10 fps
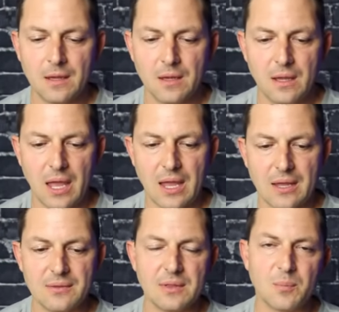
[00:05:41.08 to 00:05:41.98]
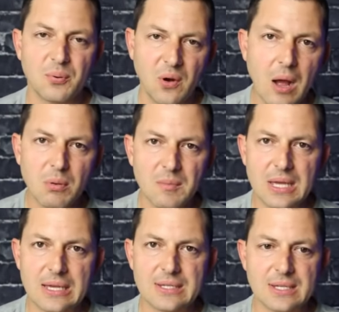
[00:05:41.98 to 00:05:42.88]
and the problem
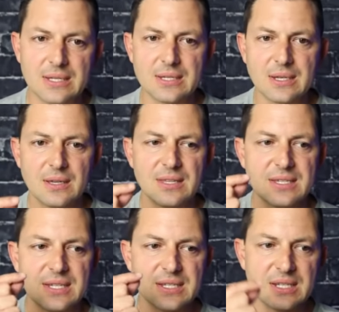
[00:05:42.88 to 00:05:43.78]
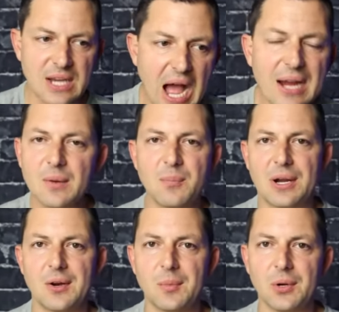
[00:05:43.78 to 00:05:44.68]
is, is this is not
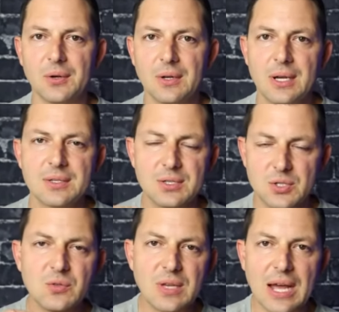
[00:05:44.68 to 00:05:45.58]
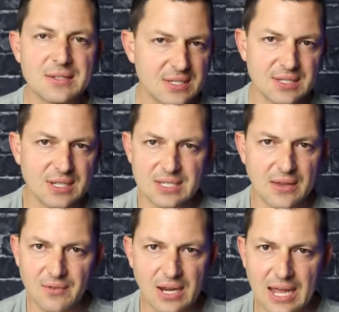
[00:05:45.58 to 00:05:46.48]
comparable to 2006,
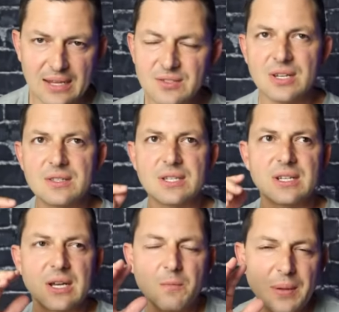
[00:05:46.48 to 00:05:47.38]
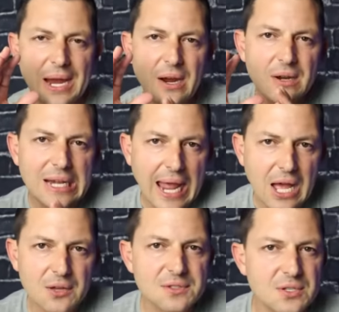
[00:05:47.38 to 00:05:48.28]
7, 8. To, to compare
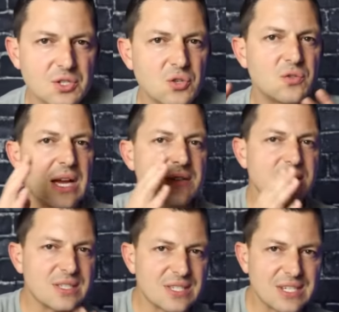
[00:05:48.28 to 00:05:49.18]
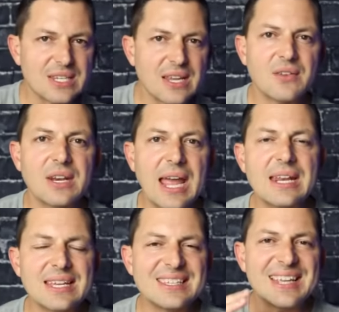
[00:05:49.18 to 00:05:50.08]
now to 2006, 7,
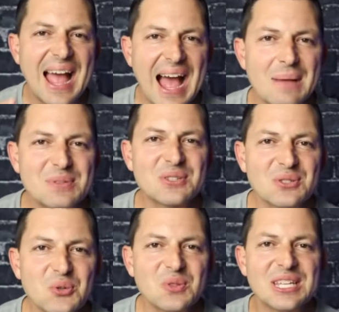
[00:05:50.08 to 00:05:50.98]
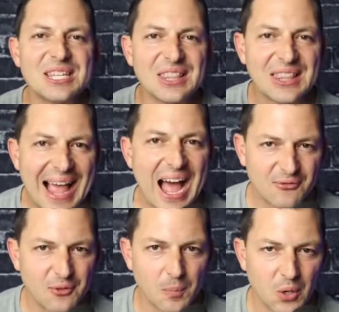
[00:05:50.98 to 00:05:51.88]
8 is absolutely
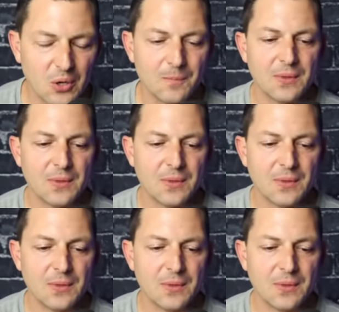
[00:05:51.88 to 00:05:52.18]
laughable.